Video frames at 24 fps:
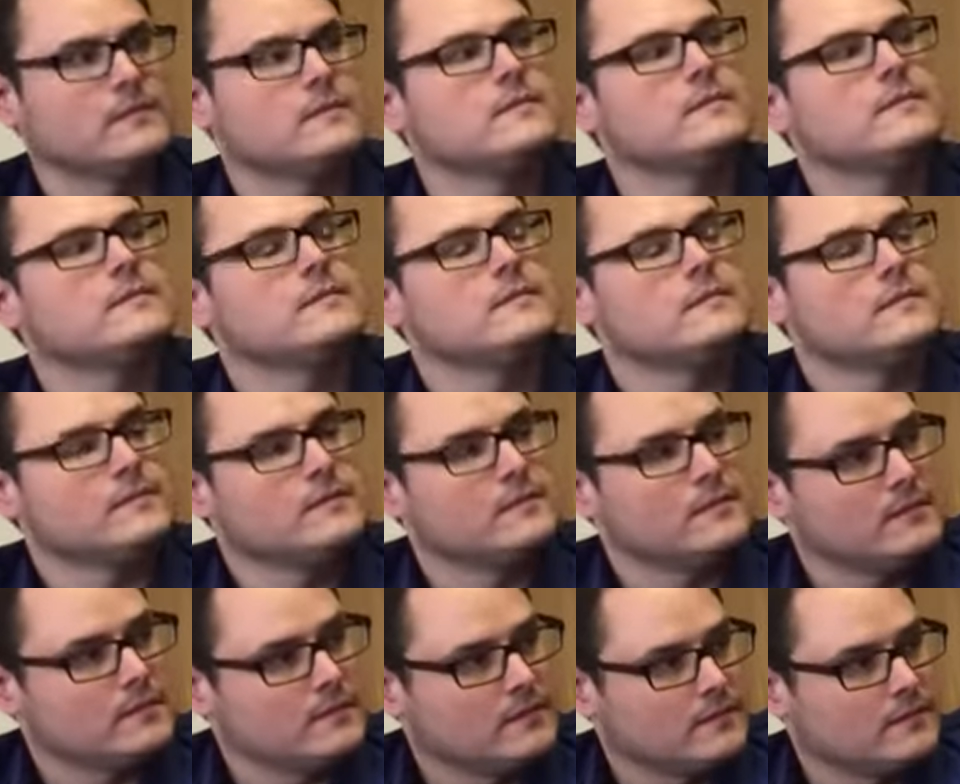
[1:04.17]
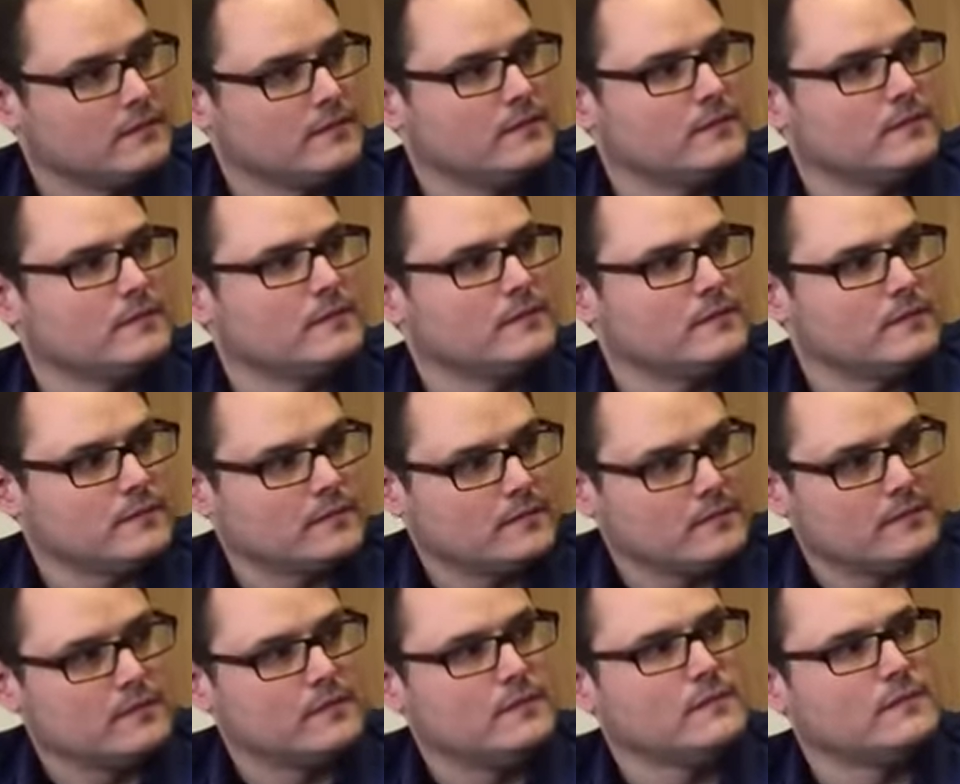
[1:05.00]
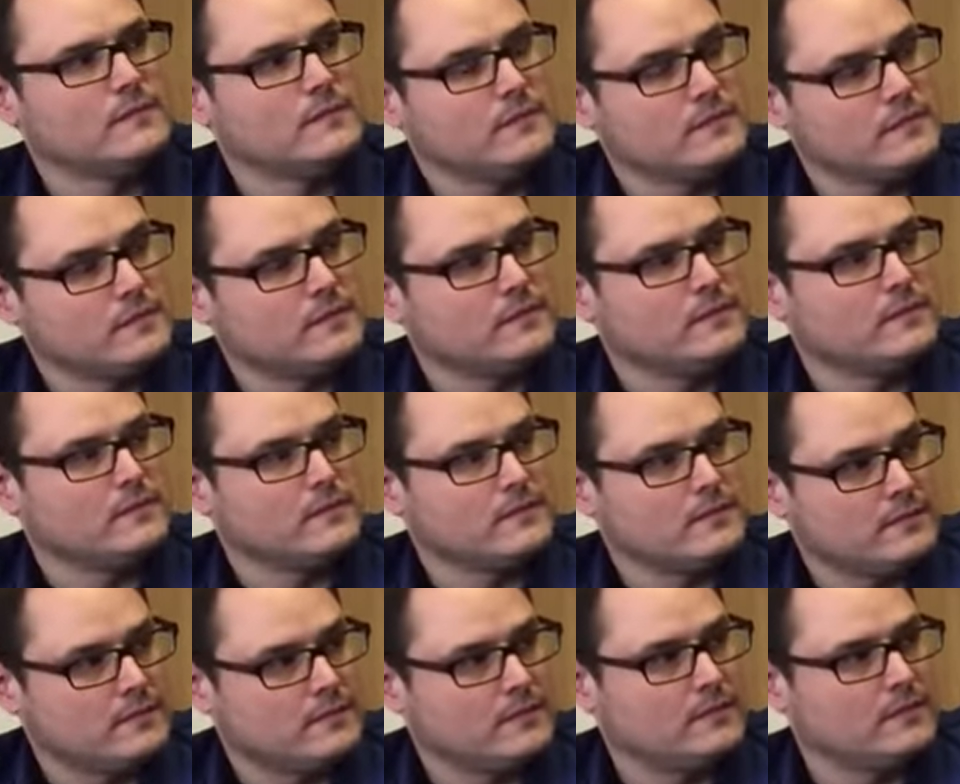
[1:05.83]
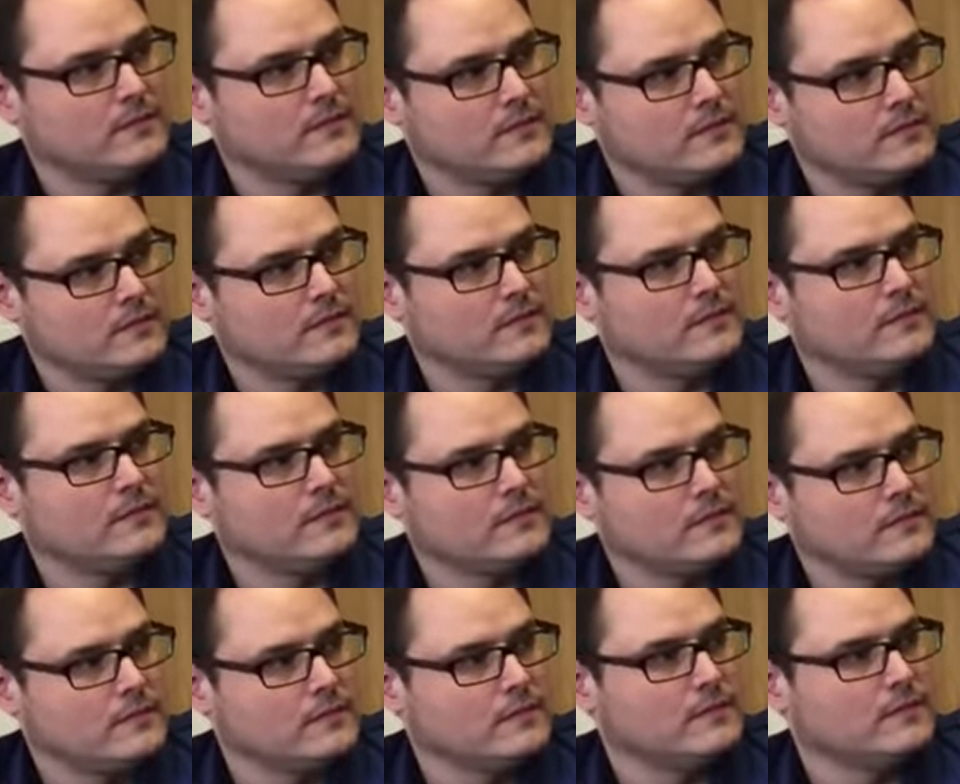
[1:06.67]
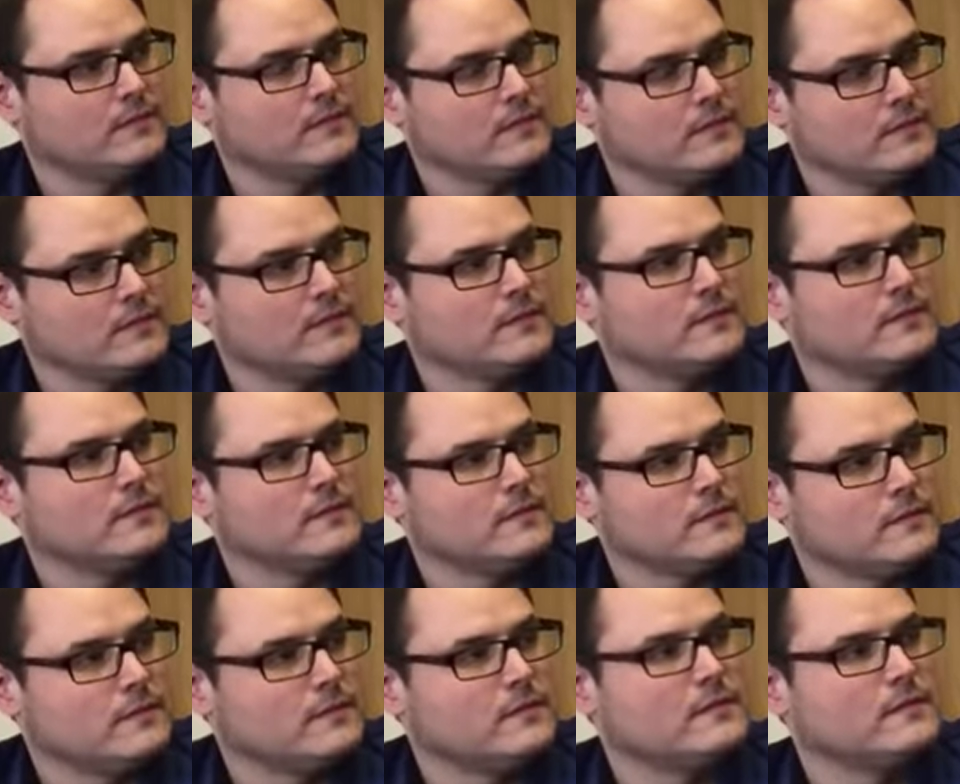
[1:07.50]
No words are spoken by the person on screen.